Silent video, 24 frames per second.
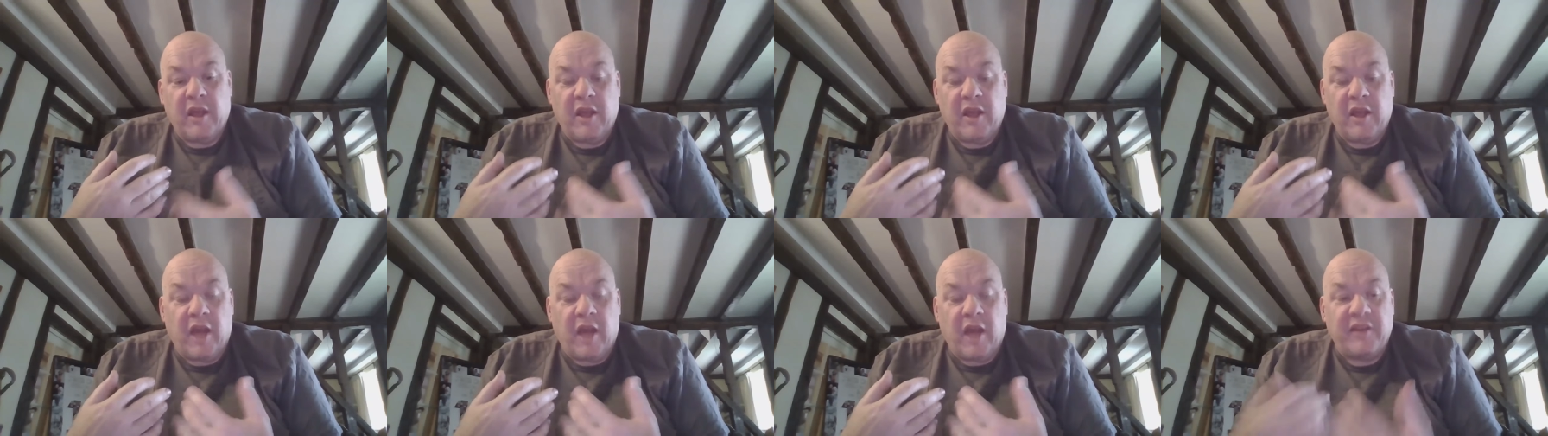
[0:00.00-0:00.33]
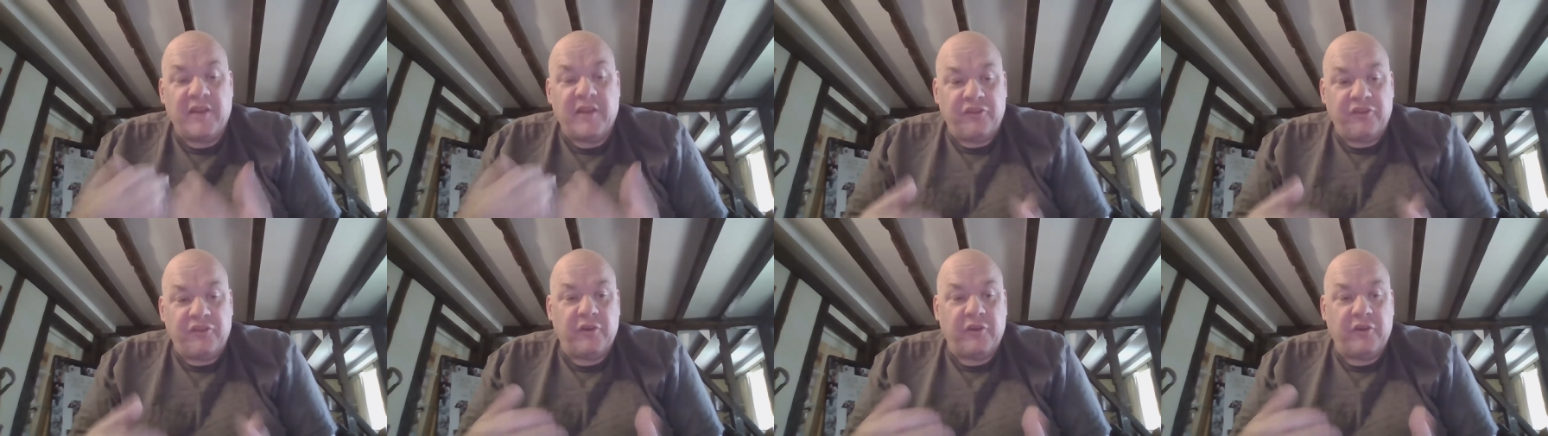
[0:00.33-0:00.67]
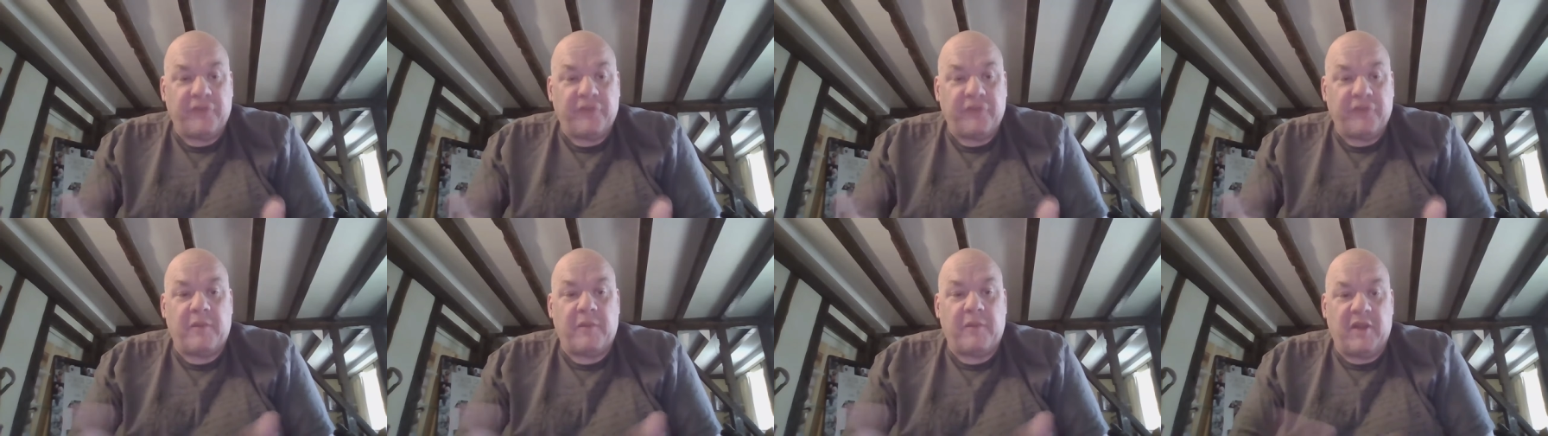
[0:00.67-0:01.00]
unless you've got
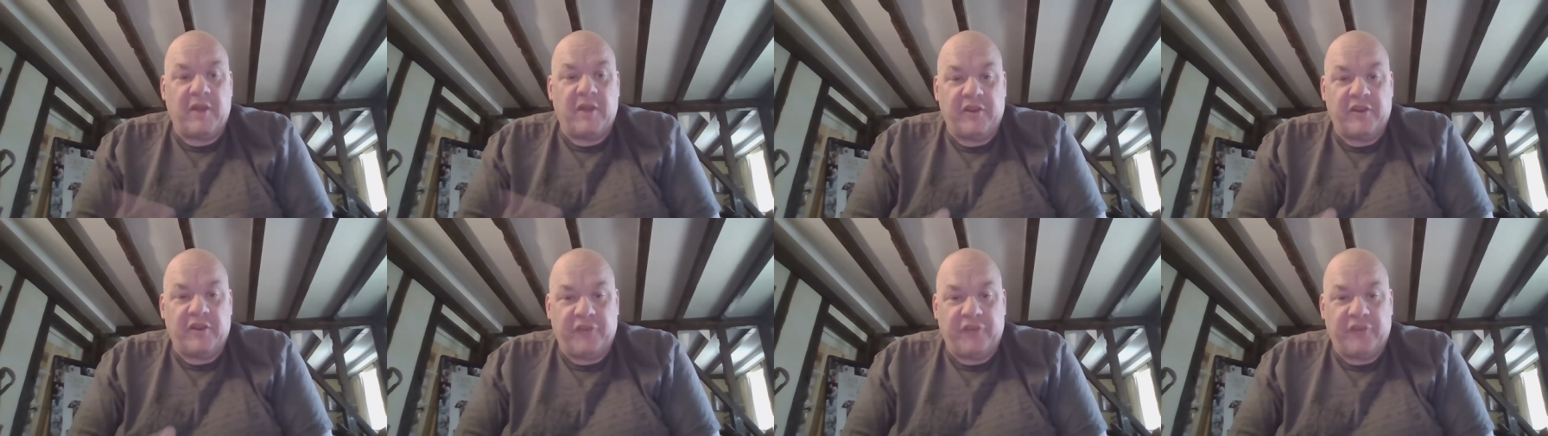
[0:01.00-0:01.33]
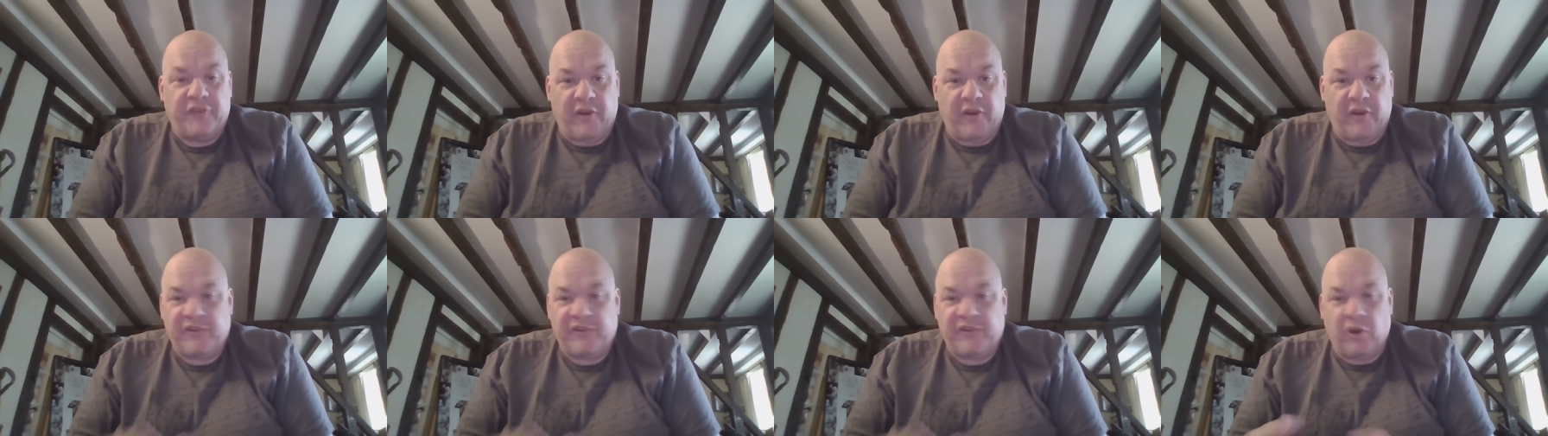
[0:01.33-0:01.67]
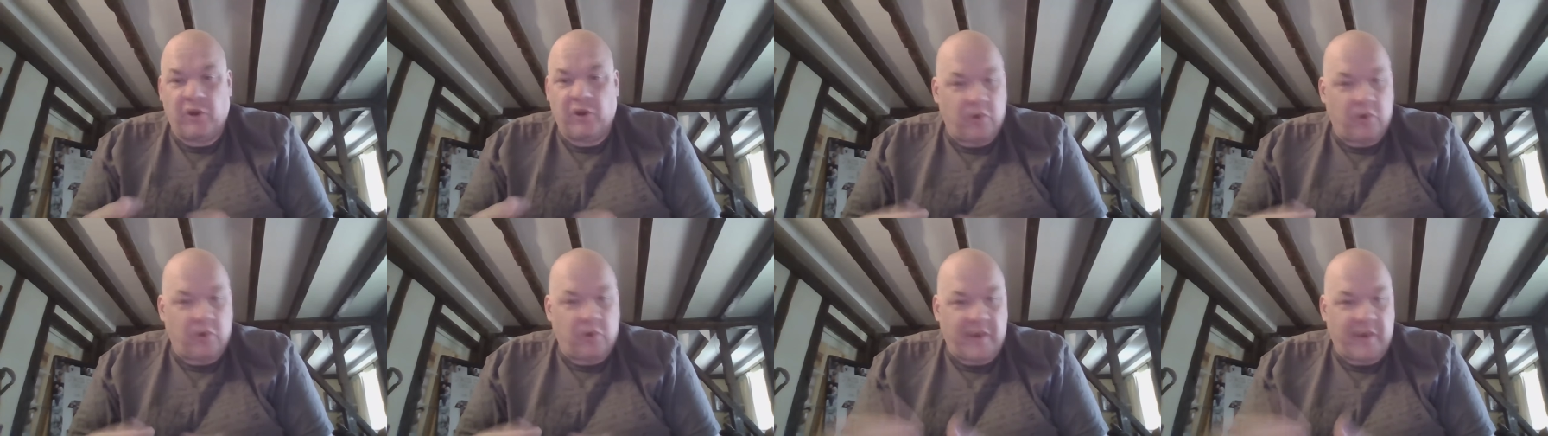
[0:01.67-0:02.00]
something like a Zeiss
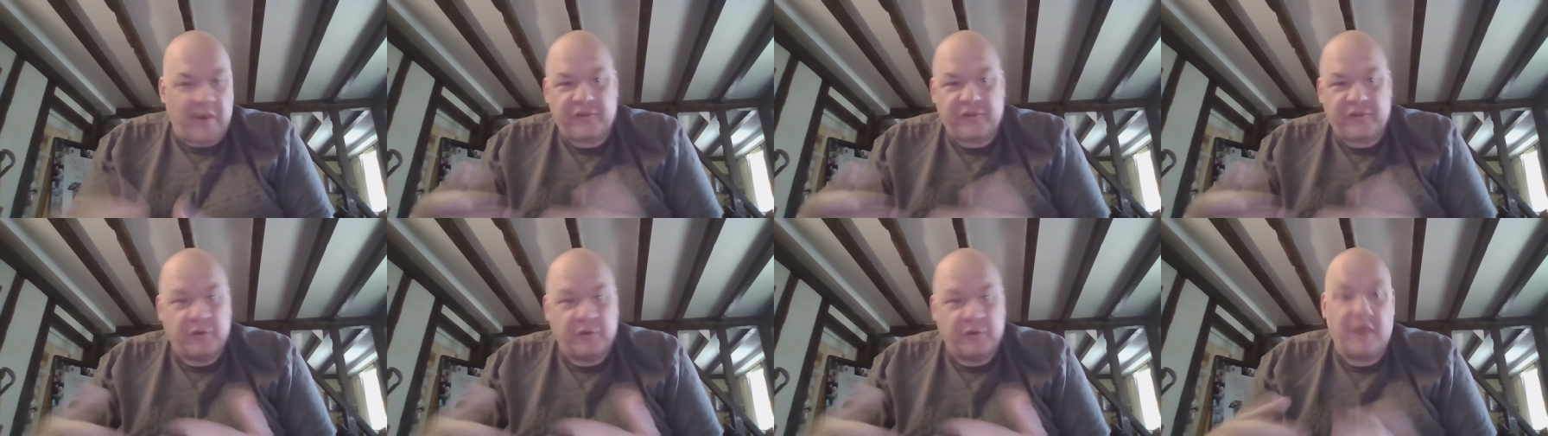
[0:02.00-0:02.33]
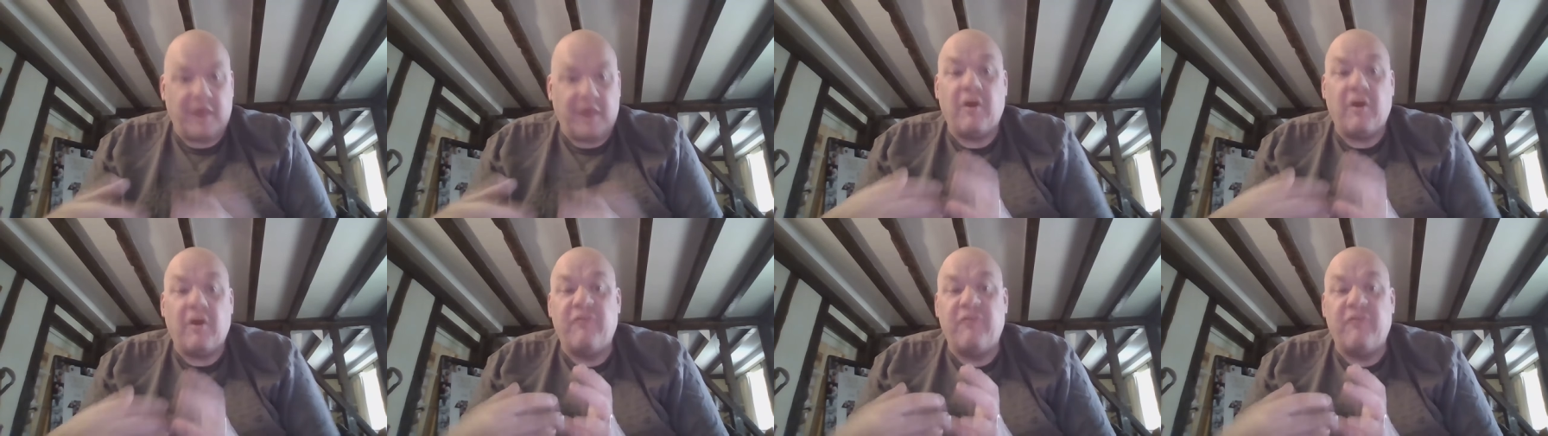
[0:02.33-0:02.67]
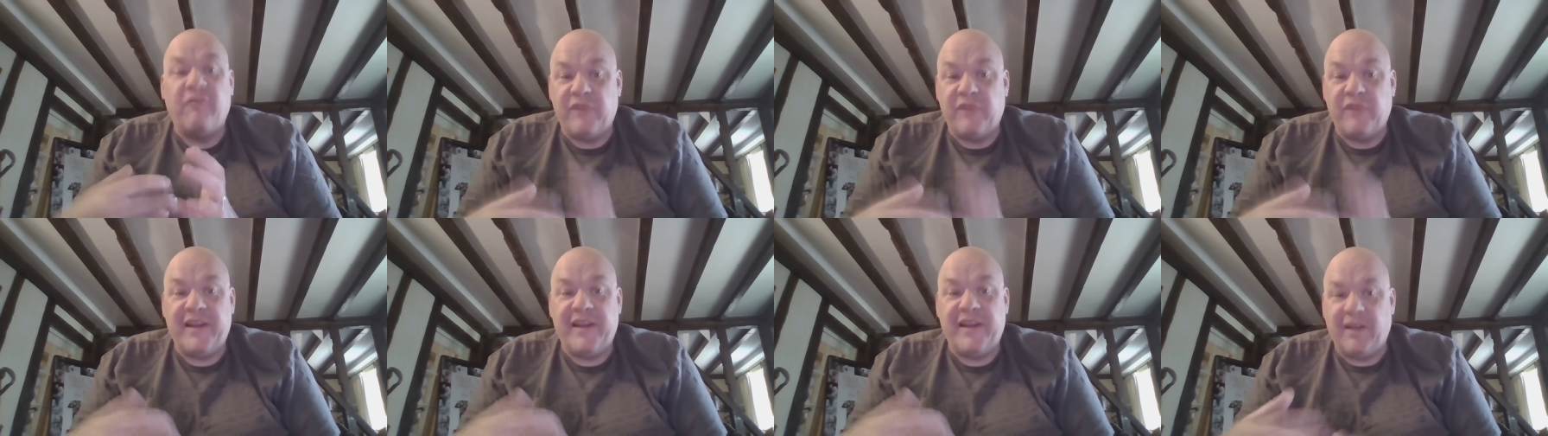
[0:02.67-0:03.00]
Conquest or you know a
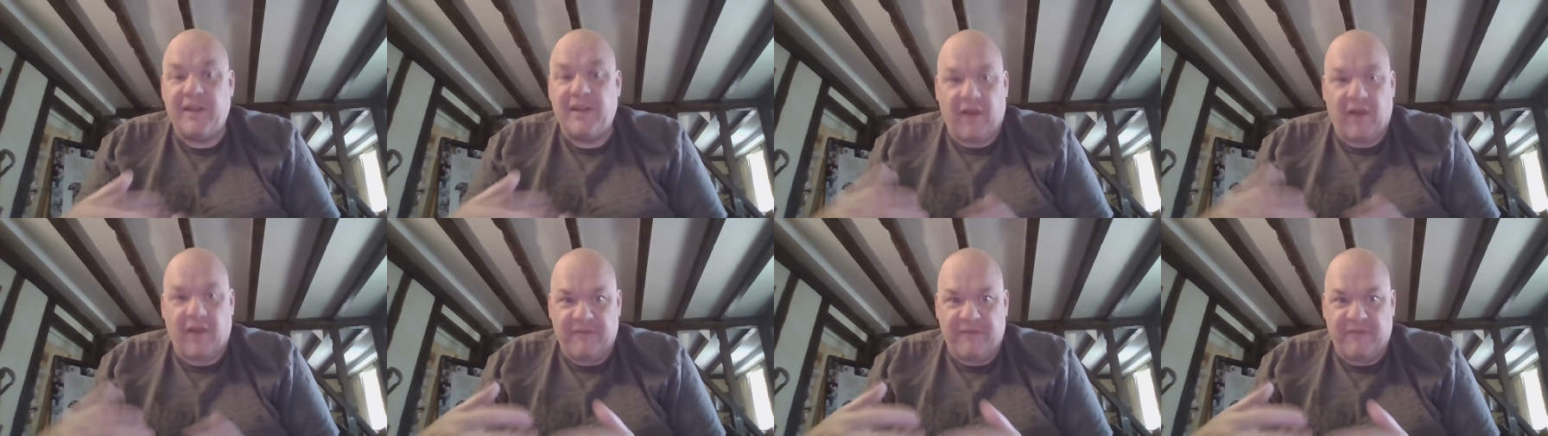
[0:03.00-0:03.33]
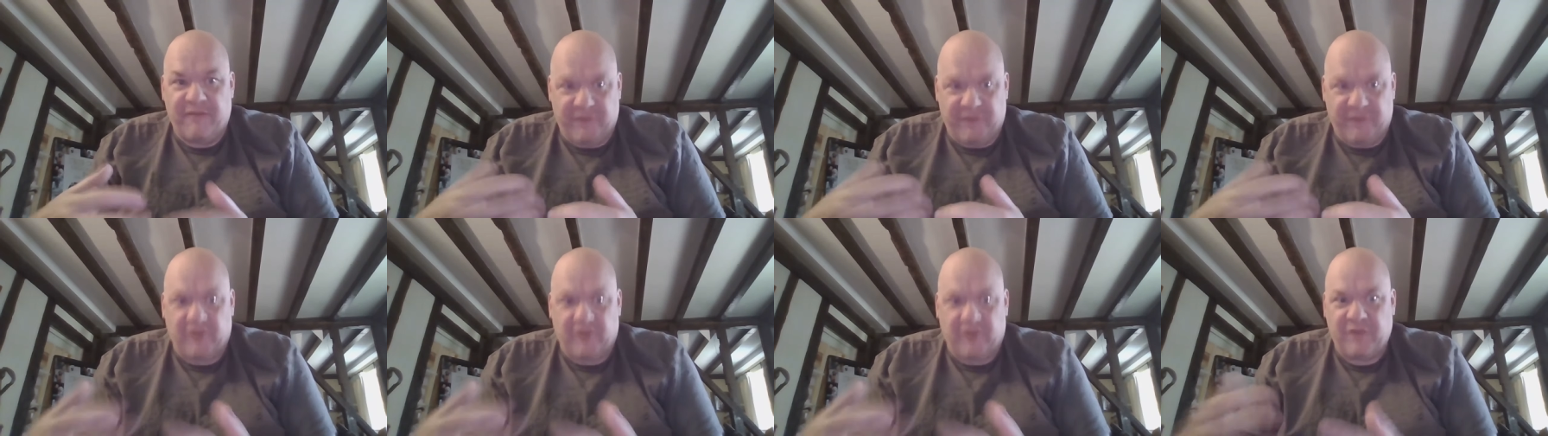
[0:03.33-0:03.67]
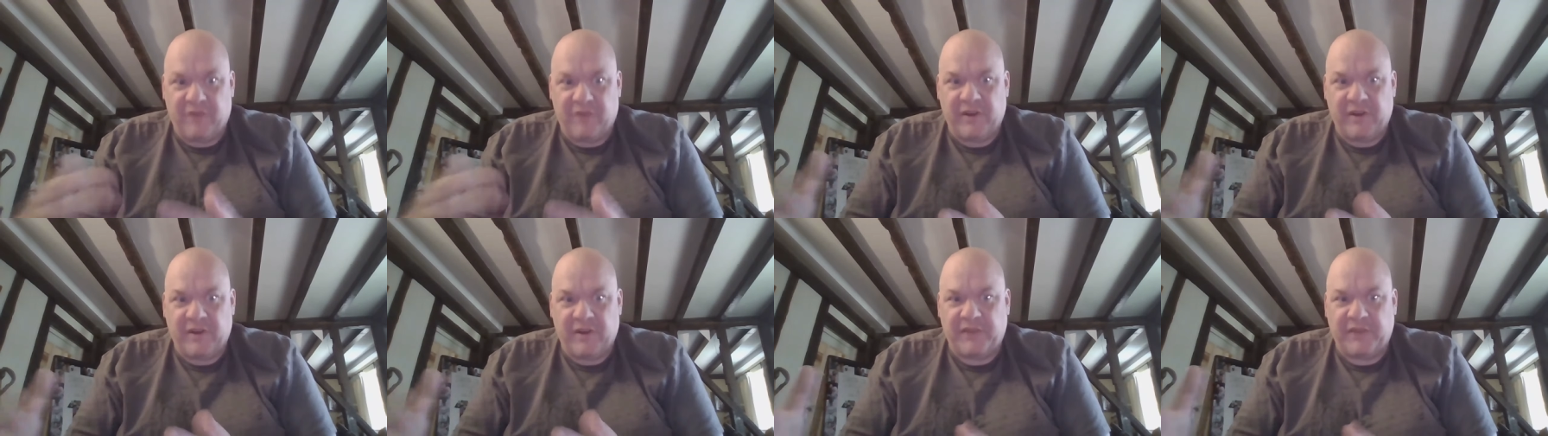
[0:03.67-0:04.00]
really like a very
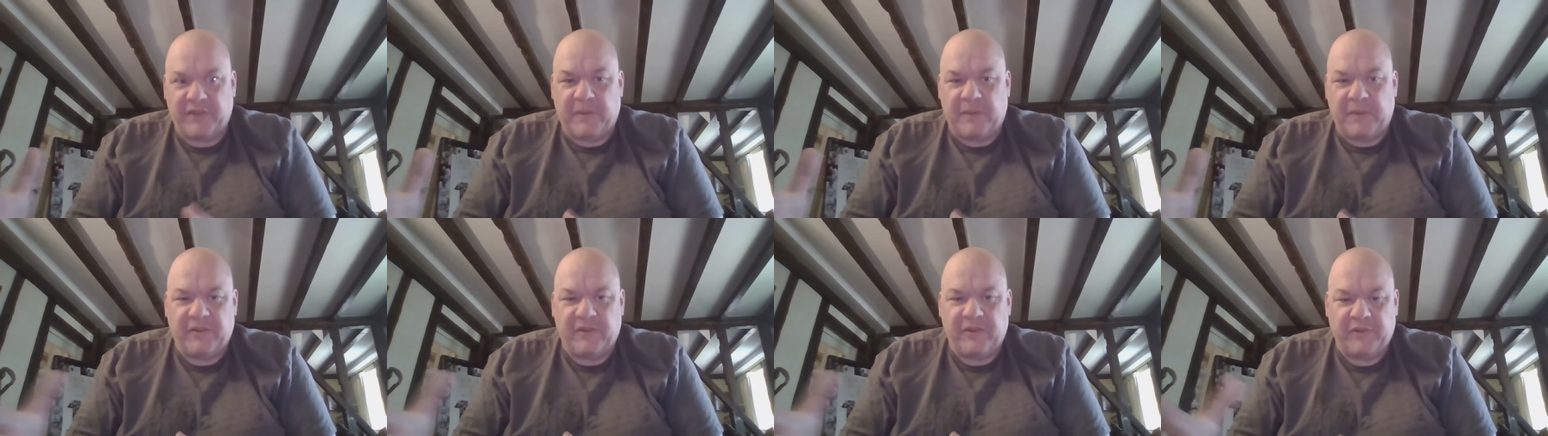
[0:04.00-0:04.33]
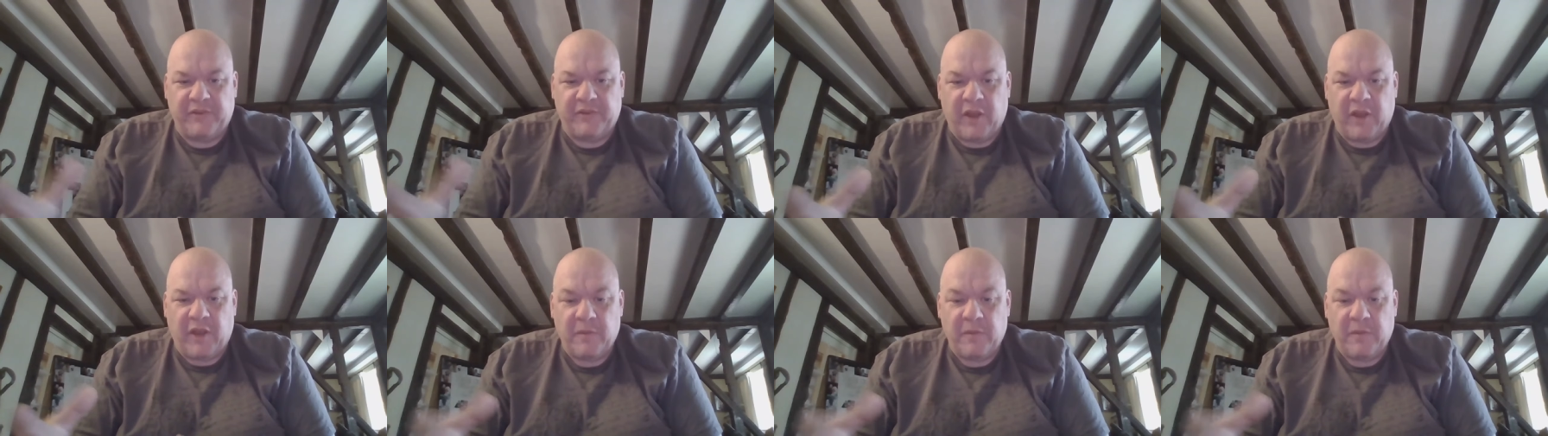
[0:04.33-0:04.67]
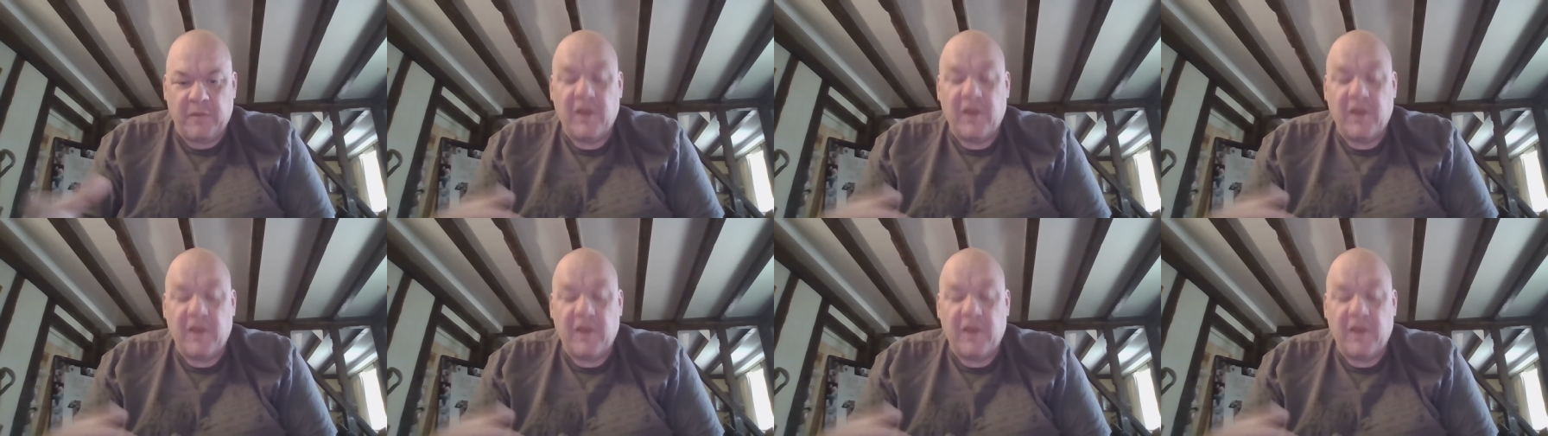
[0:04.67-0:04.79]
very expensive scope,